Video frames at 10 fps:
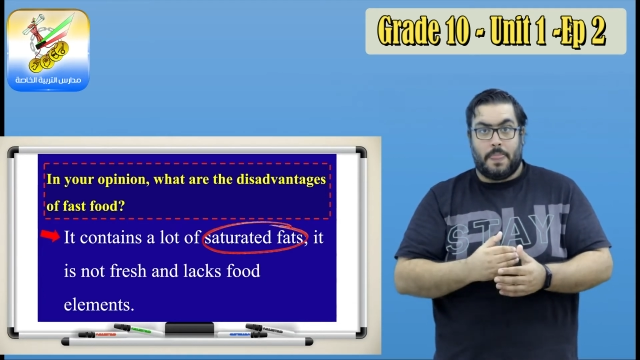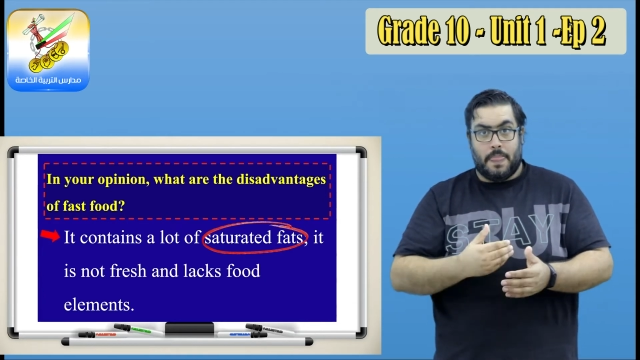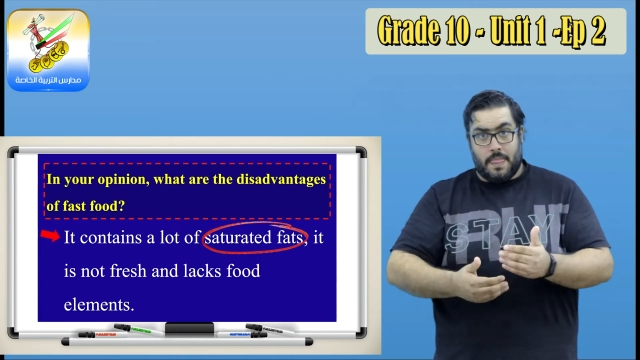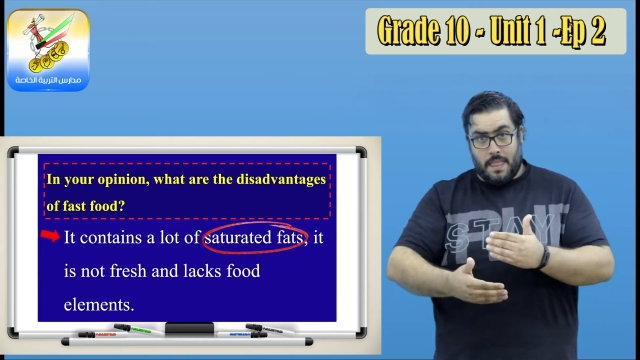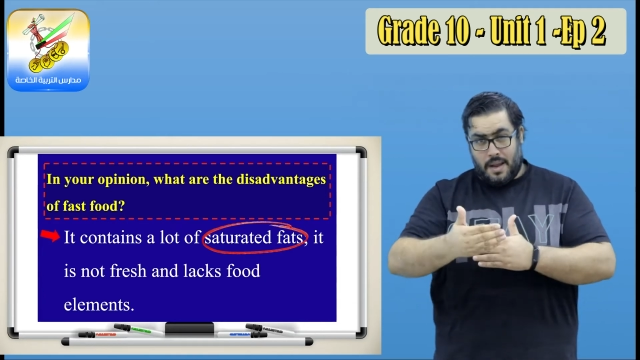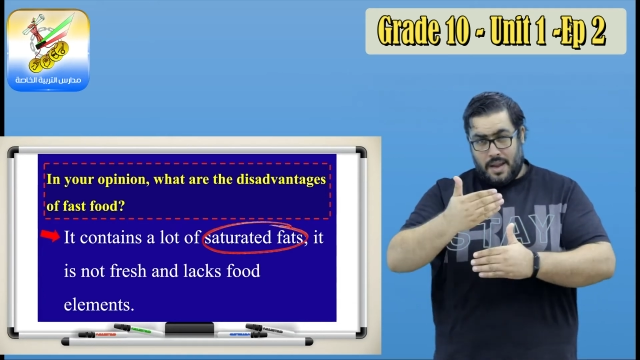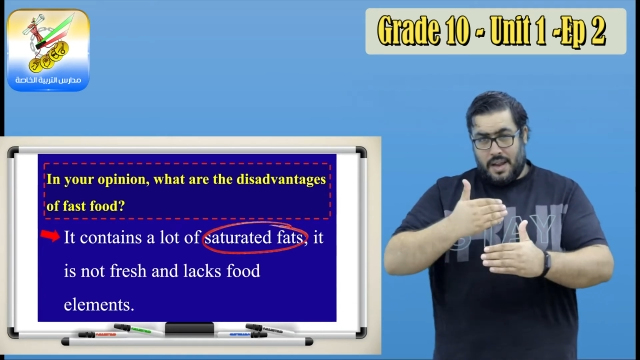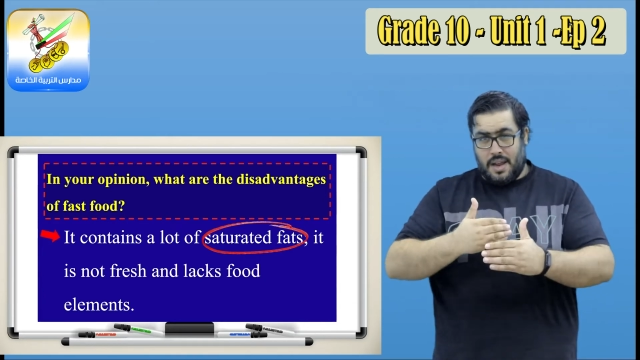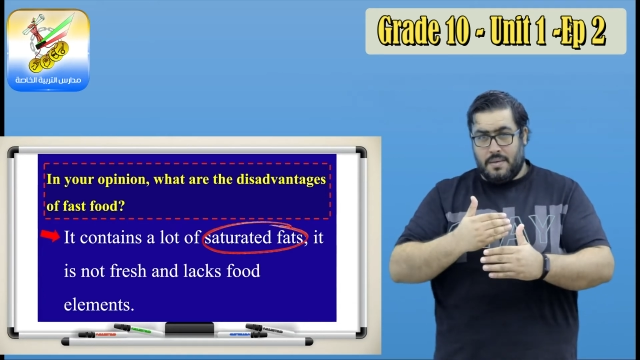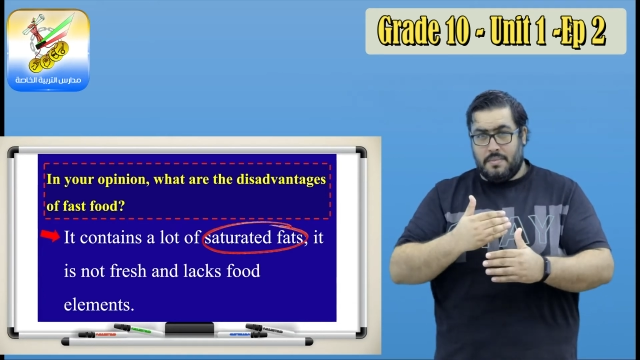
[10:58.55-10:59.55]
Now we
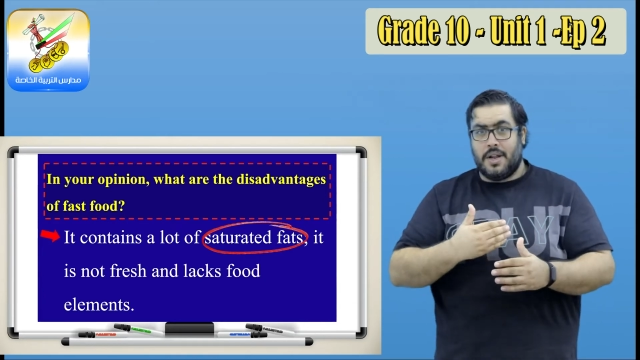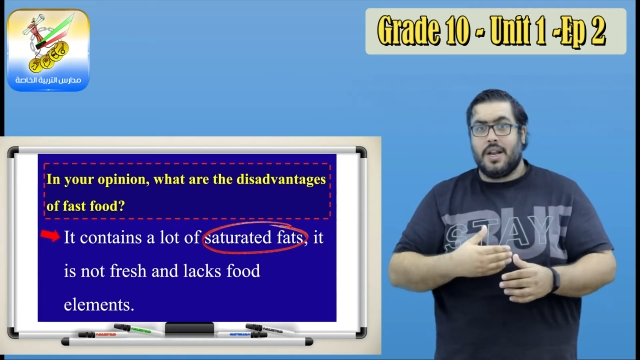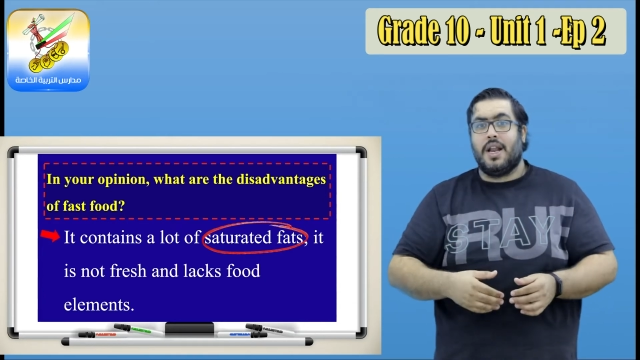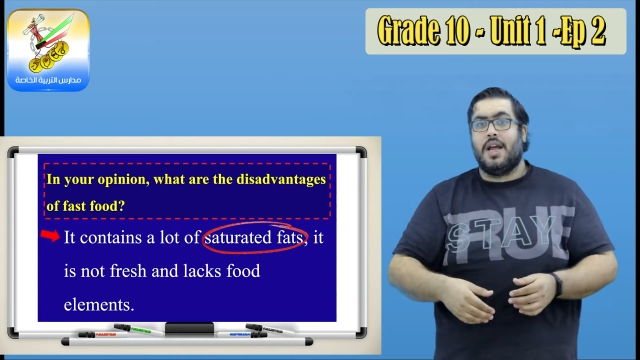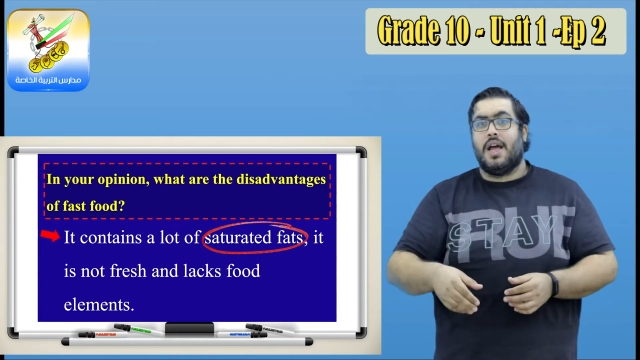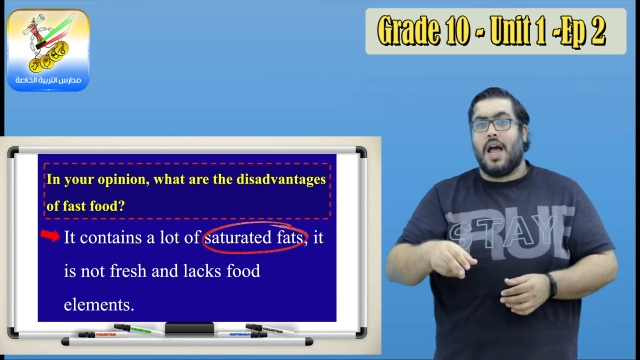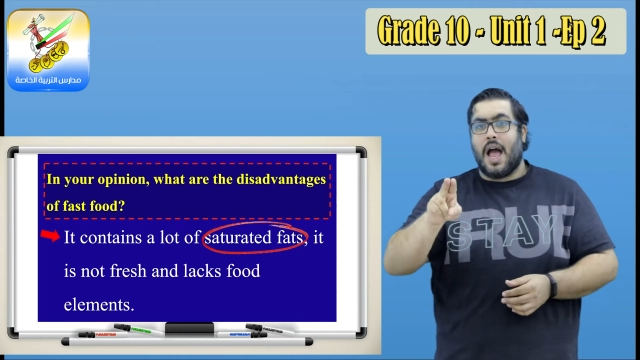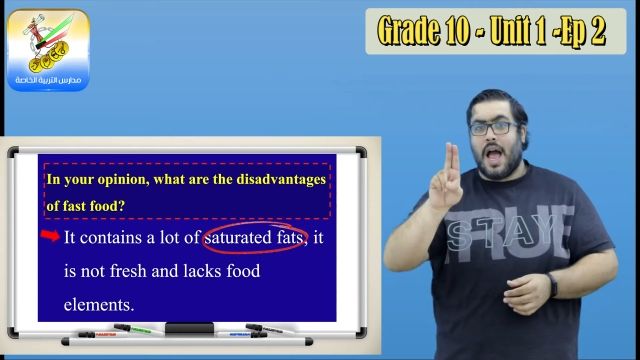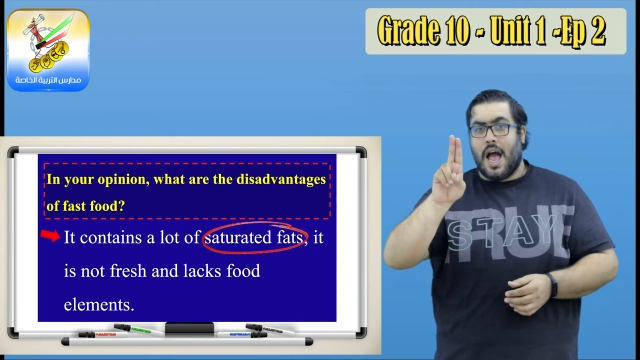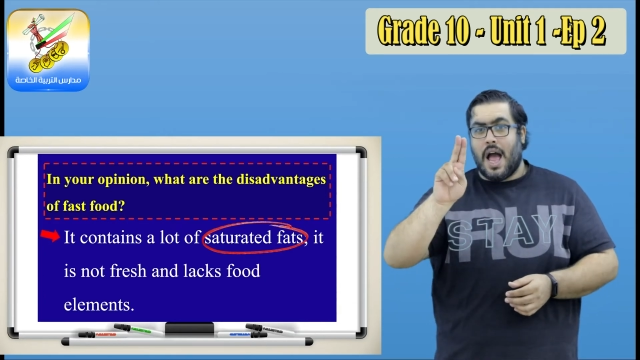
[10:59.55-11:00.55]
have saturated
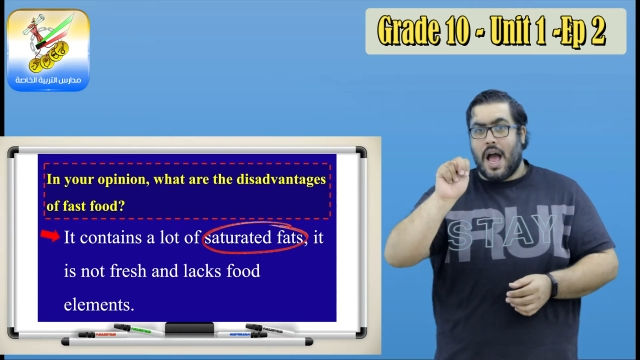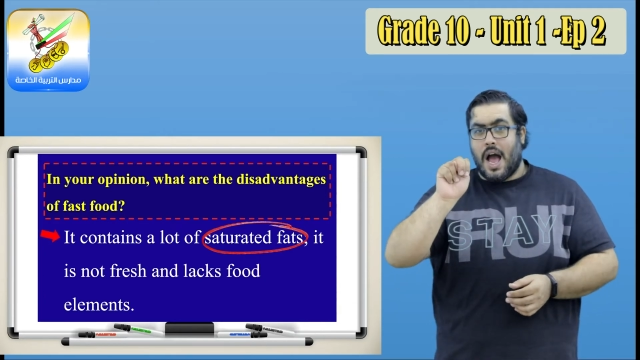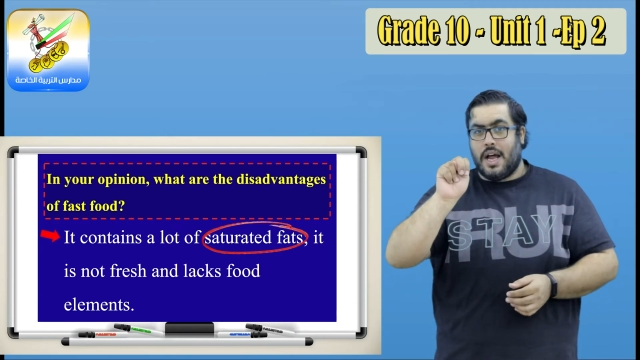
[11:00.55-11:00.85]
fats.